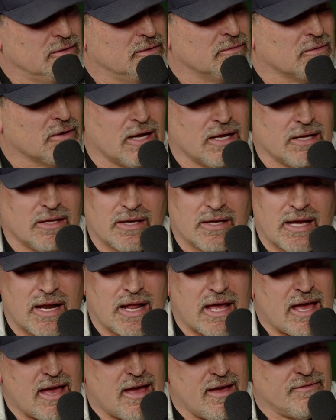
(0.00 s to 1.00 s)
Right? You
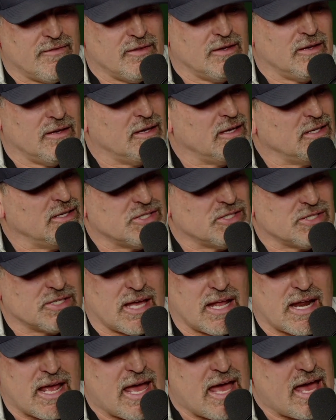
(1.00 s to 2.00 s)
just
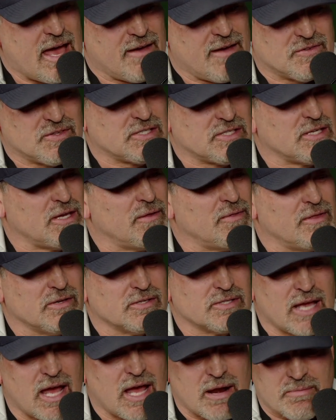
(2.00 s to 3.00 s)
got to have some,
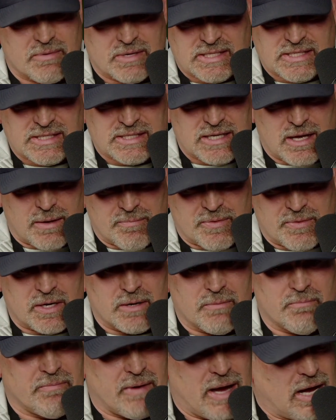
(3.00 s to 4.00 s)
there's got to be something
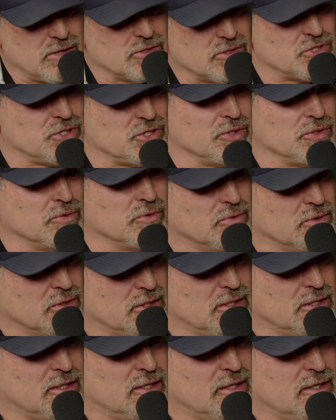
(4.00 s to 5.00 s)
about you
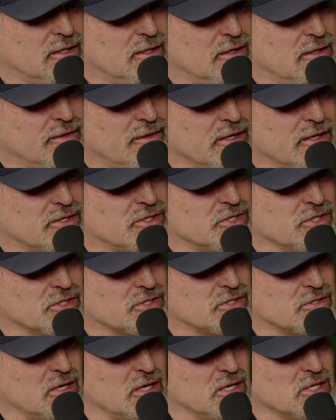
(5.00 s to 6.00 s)
that
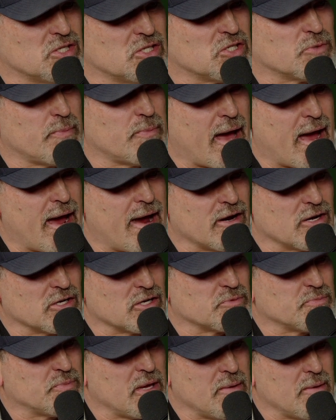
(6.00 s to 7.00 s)
just
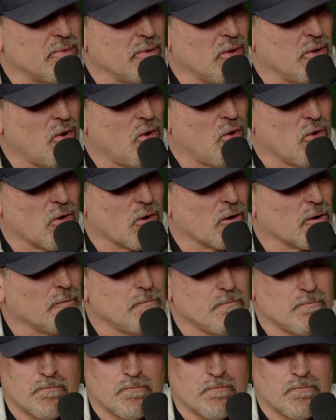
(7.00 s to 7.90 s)
inspires people, or